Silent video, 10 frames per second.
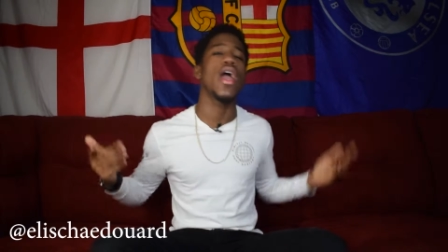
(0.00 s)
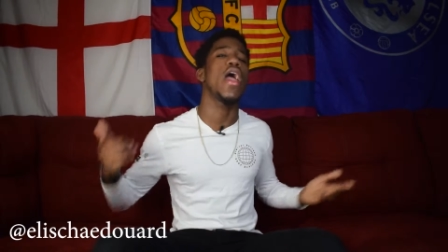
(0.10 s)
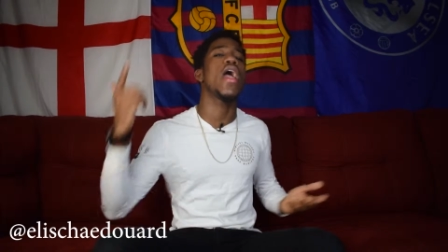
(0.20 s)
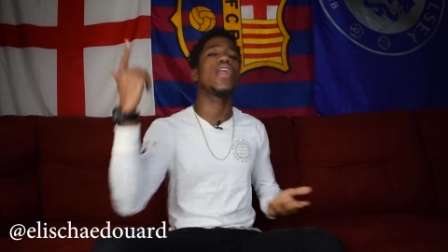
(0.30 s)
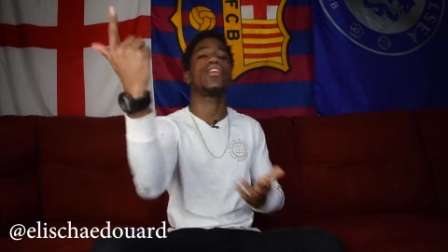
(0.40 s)

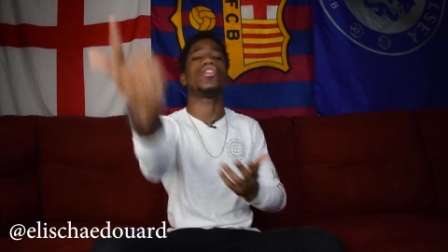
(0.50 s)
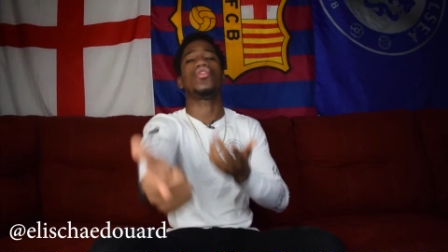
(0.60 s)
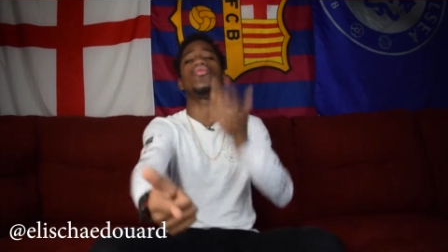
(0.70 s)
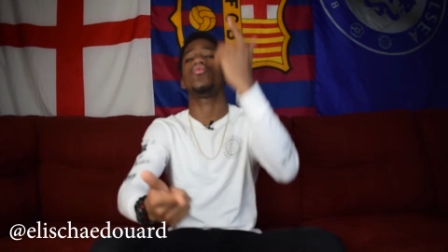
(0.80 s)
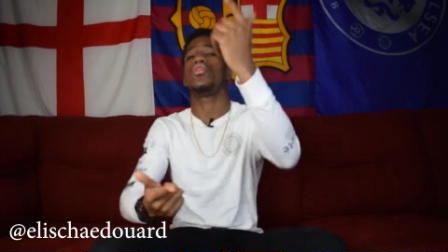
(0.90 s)
and
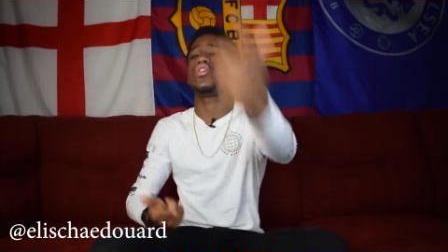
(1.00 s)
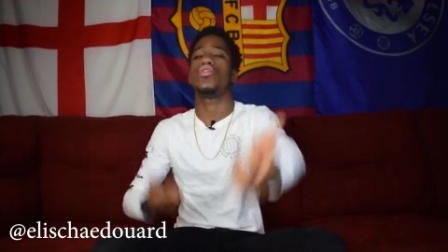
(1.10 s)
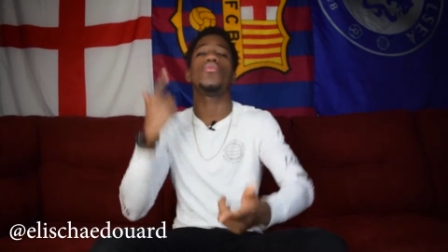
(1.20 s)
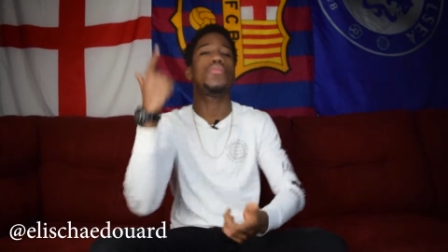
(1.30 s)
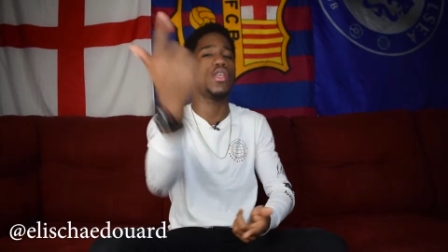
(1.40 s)
you,
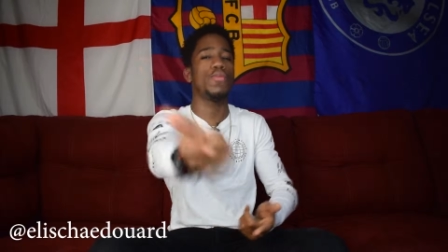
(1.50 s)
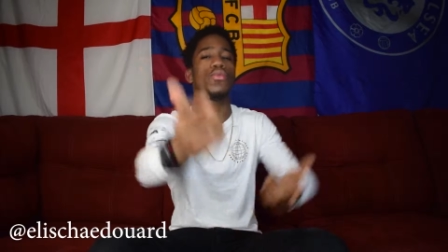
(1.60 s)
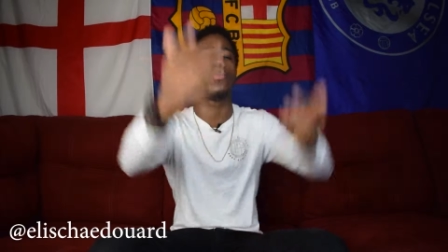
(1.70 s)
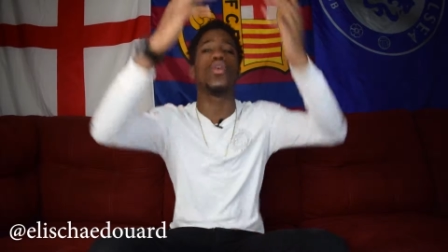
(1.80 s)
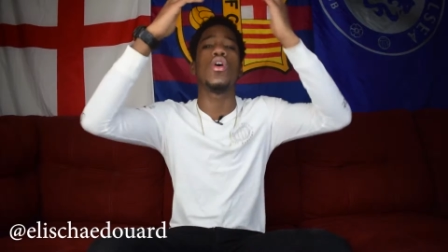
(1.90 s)
you
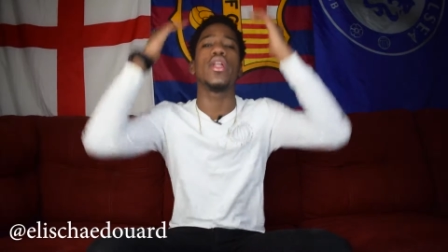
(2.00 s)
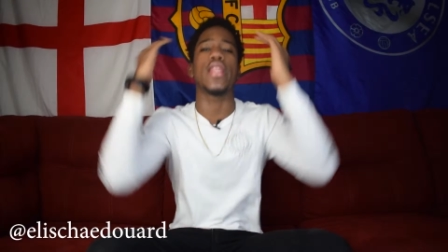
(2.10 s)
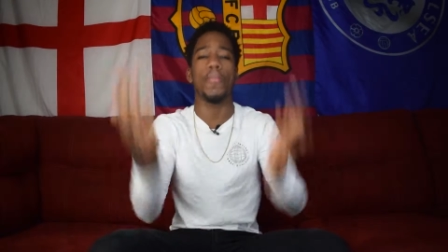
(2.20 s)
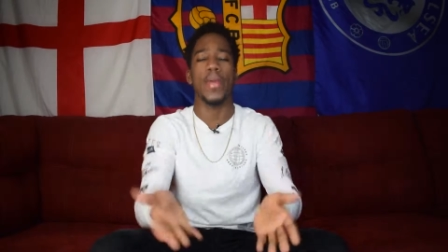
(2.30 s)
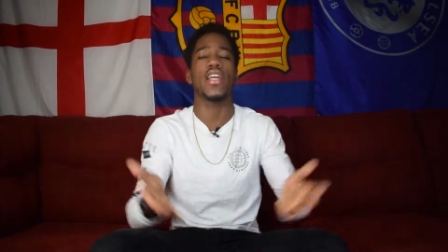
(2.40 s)
people
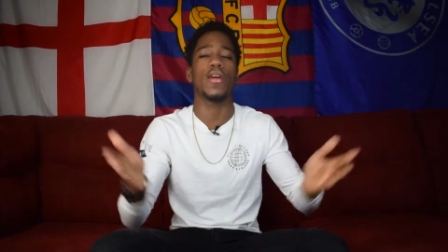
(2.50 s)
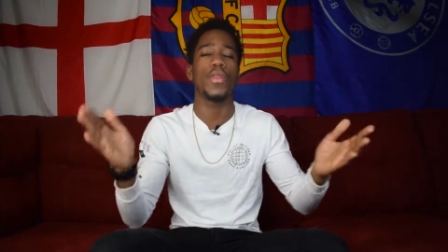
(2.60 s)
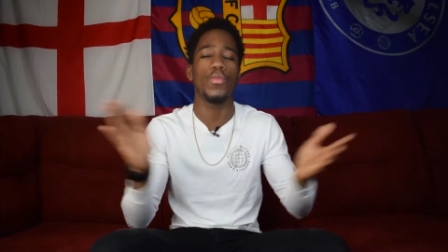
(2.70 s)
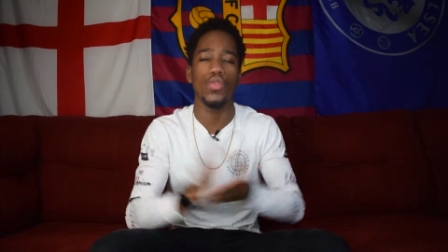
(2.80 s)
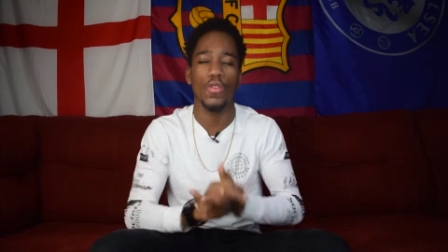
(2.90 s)
that make up
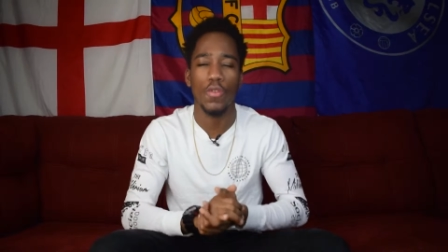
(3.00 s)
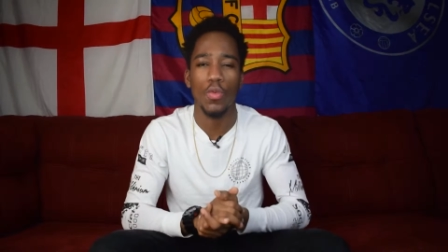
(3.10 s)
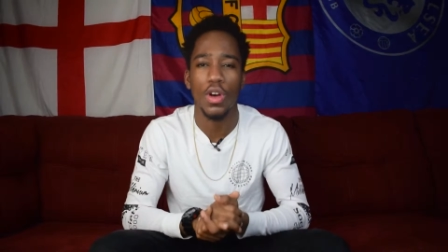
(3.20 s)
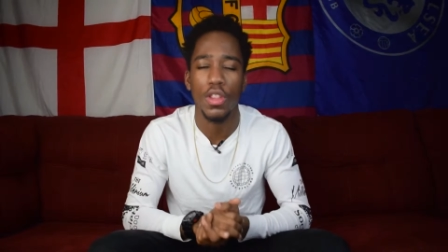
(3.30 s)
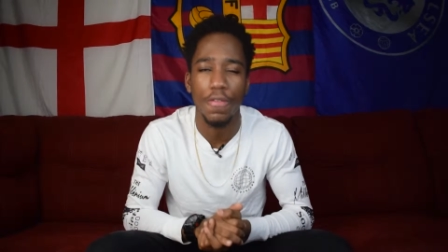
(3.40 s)
the beautiful
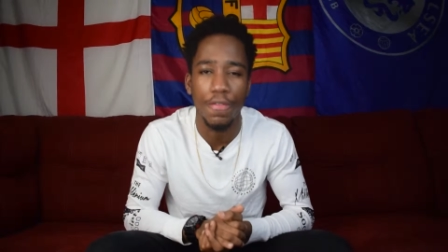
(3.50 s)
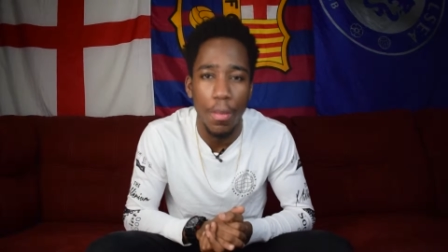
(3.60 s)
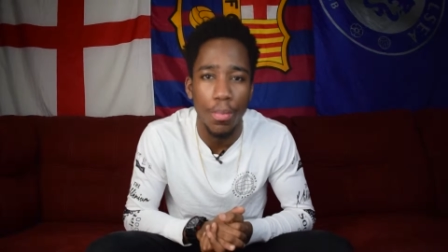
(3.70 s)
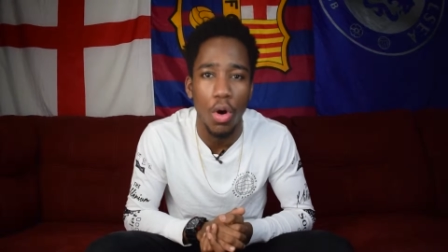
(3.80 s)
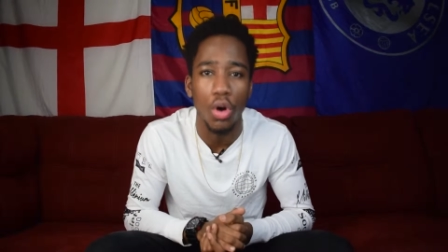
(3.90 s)
world of
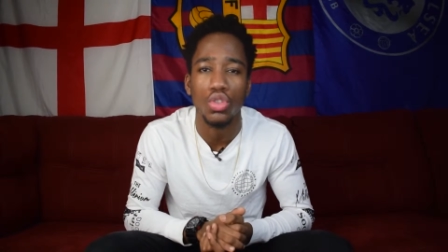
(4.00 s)
football.